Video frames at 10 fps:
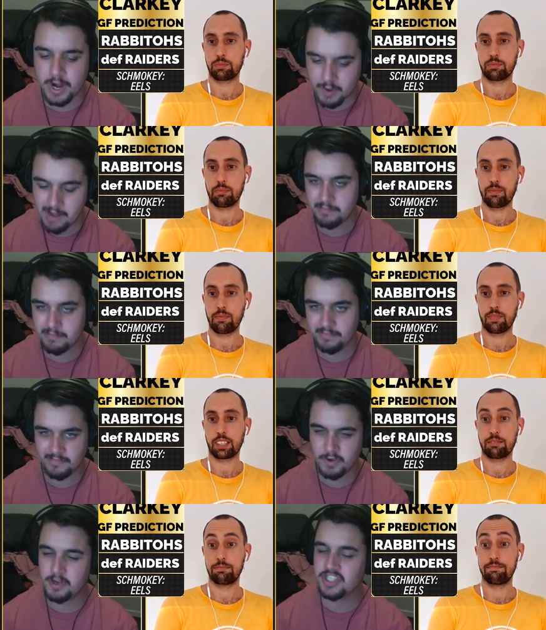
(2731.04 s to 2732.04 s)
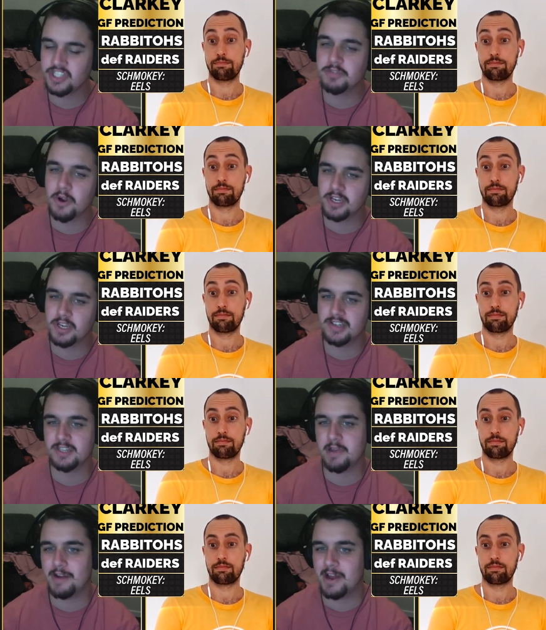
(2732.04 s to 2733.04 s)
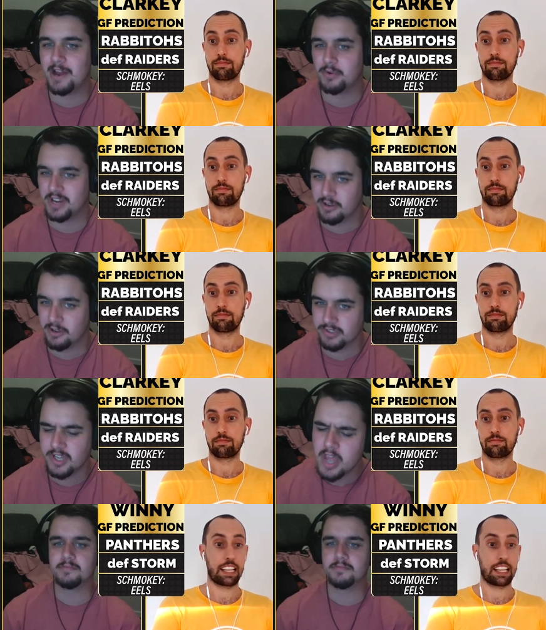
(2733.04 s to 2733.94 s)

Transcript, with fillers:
Speaker 1: runner-up, and my Smoky is the Parramatta Eels.